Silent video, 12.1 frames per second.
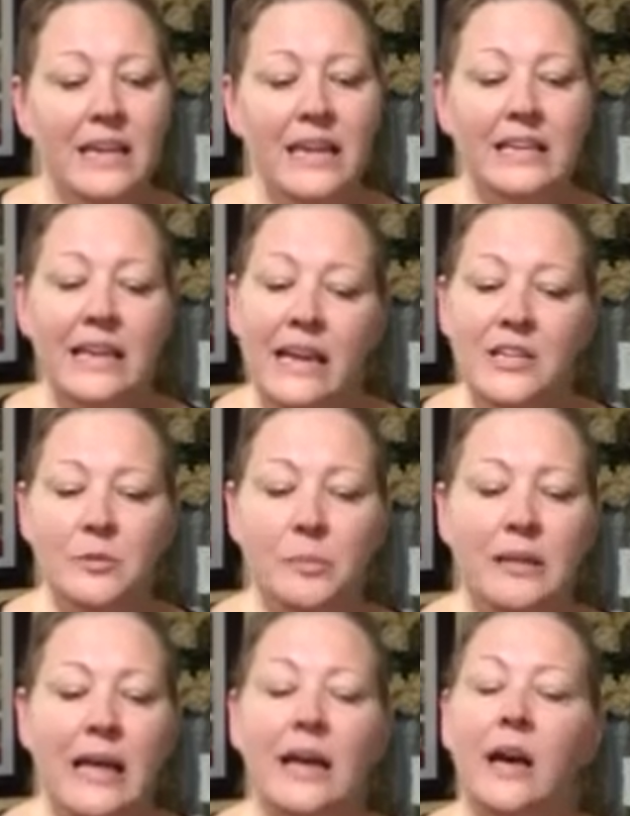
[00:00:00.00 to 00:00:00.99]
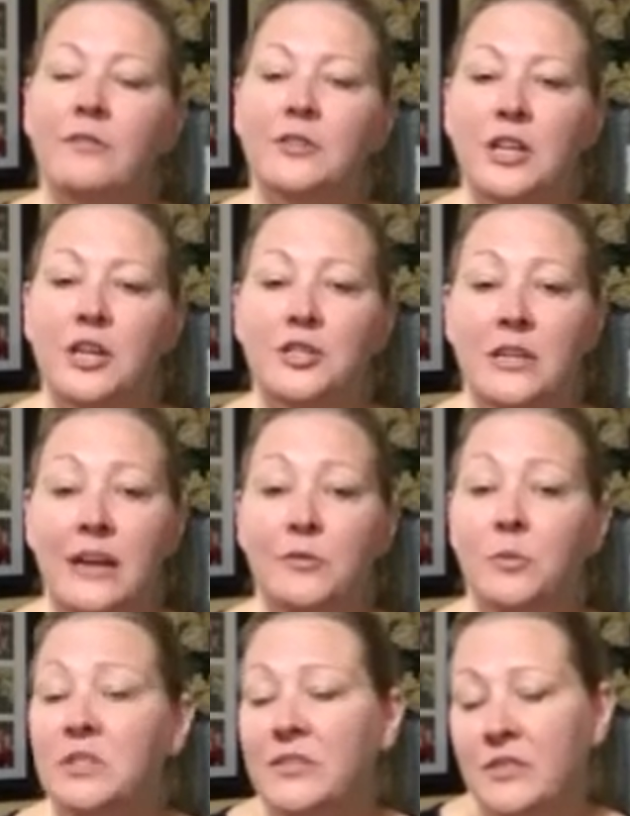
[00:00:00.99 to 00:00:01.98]
Engage in polite conversation
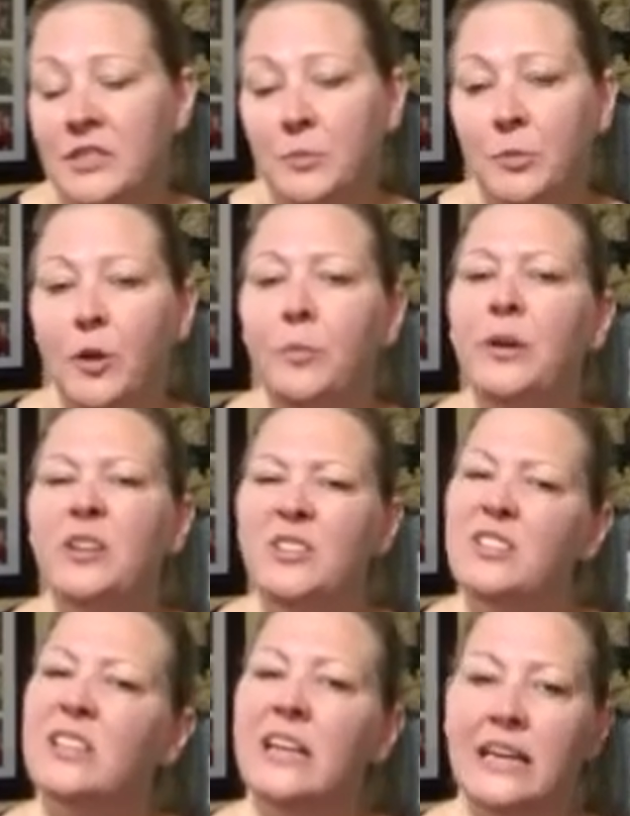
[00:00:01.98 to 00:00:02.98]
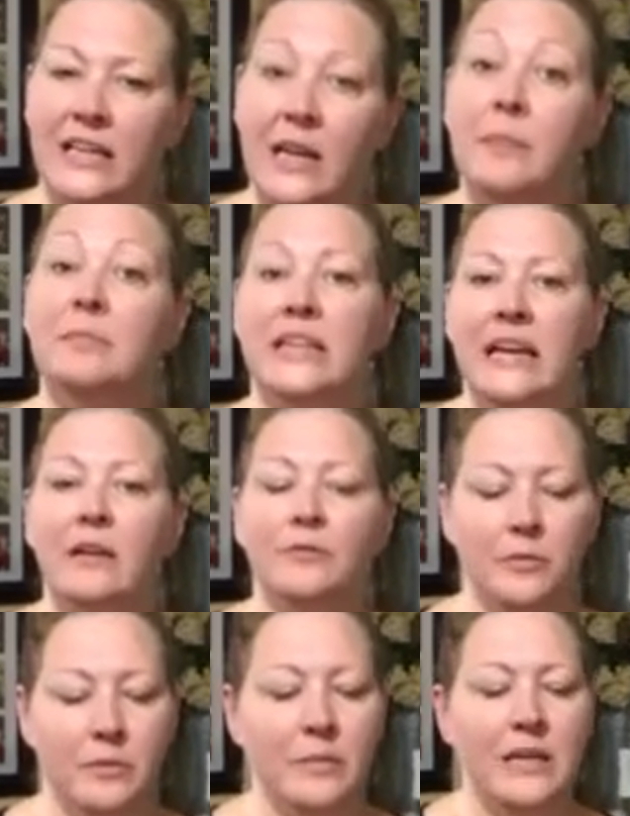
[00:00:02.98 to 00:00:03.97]
afterwards if it's appropriate, just to kind of come down
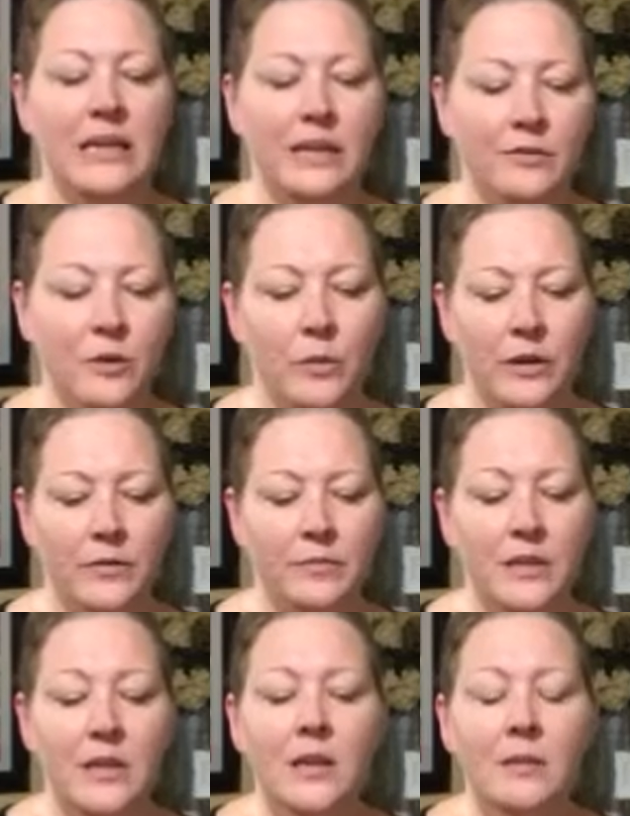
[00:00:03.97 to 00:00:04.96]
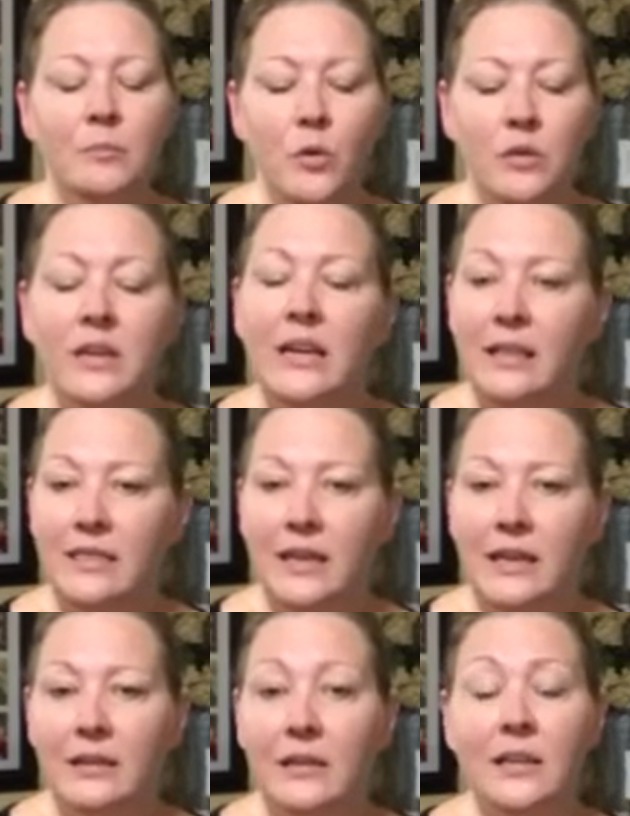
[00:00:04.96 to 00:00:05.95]
from the meeting, if you will. More than
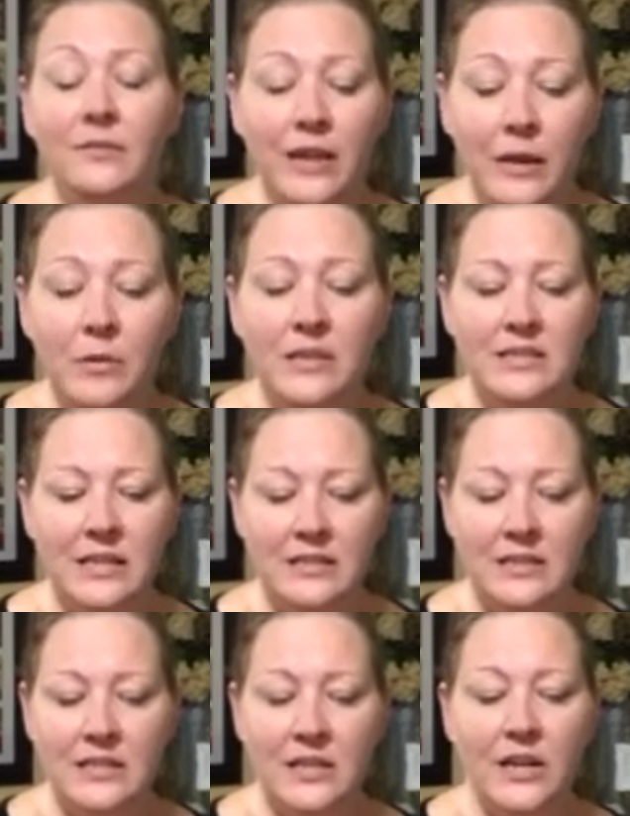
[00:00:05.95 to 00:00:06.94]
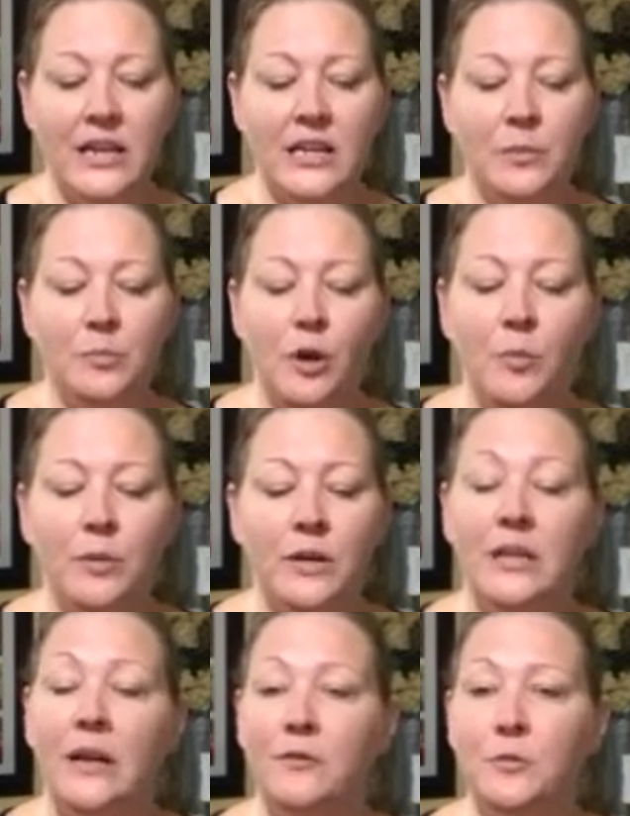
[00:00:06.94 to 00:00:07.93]
anything, convey what is necessary in an
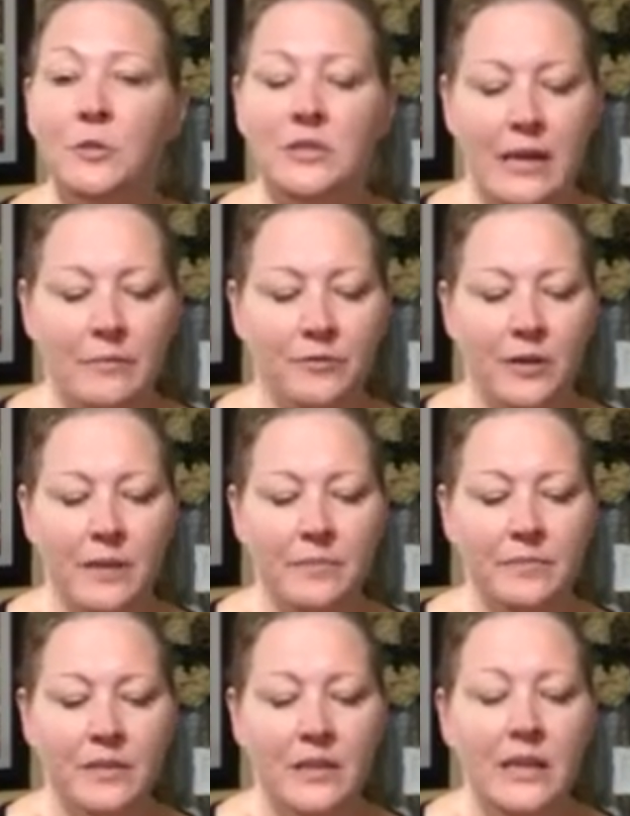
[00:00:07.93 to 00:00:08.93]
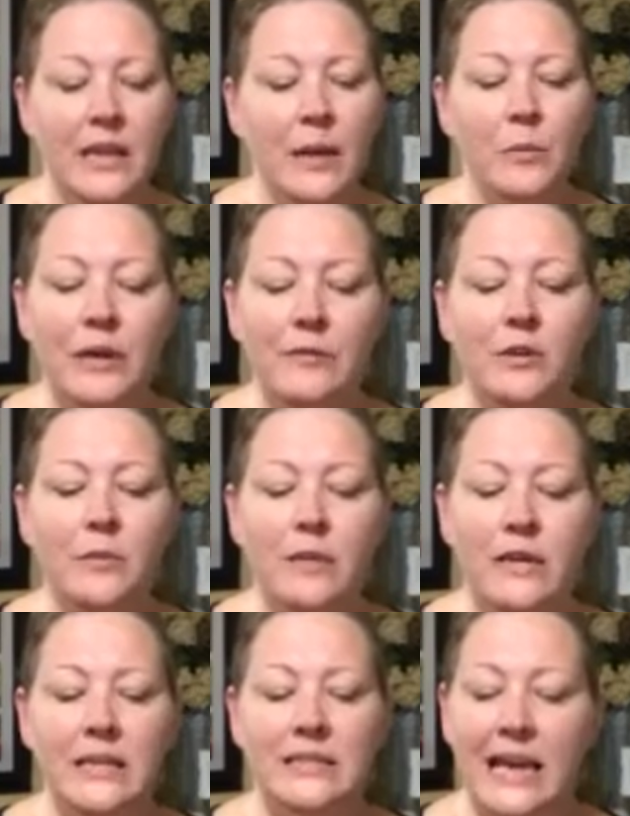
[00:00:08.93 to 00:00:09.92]
appropriate and comfortable time frame. And whatever the
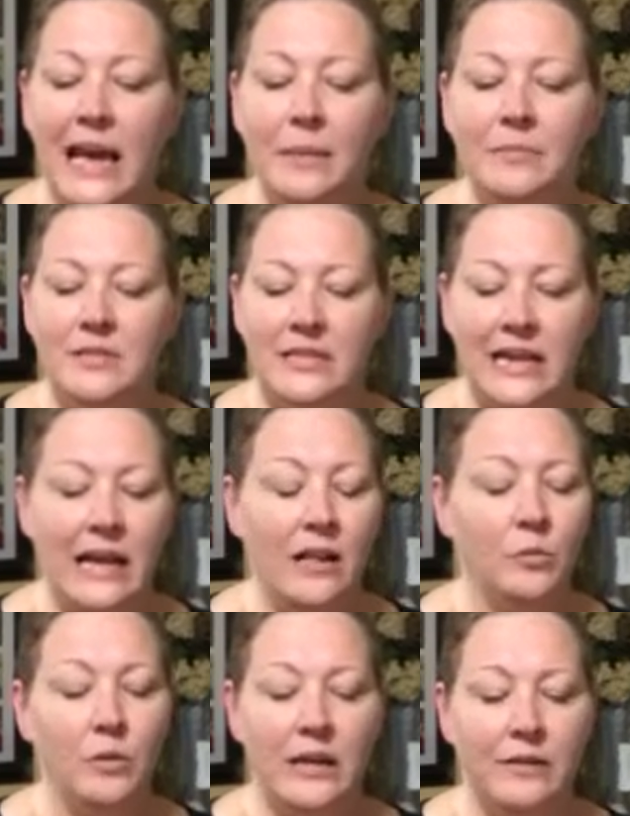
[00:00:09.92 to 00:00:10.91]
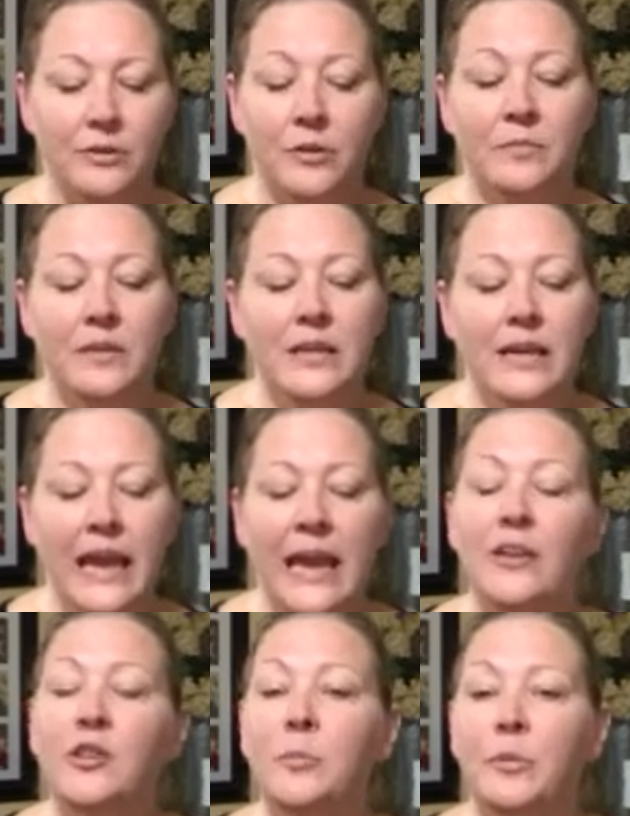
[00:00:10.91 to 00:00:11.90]
meeting type, style, whatever,
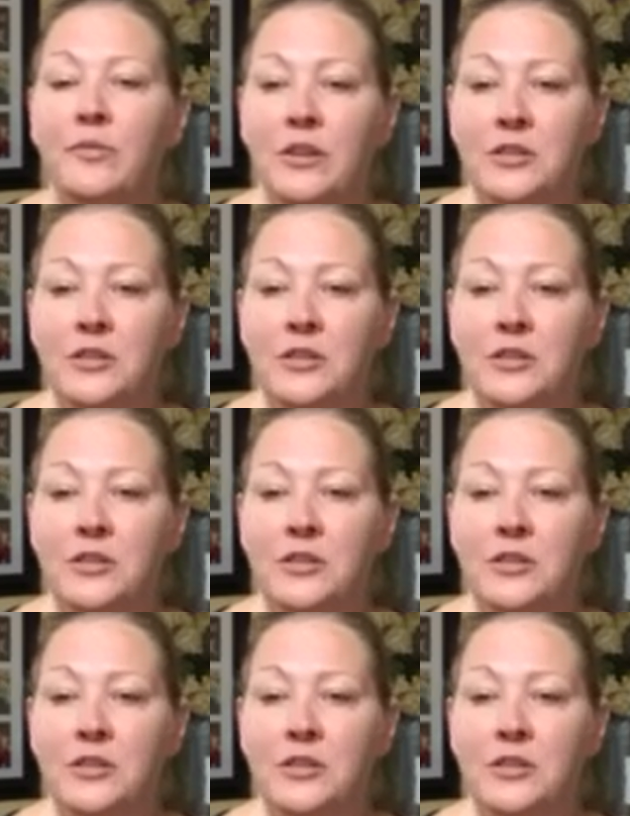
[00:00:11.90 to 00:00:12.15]
handle with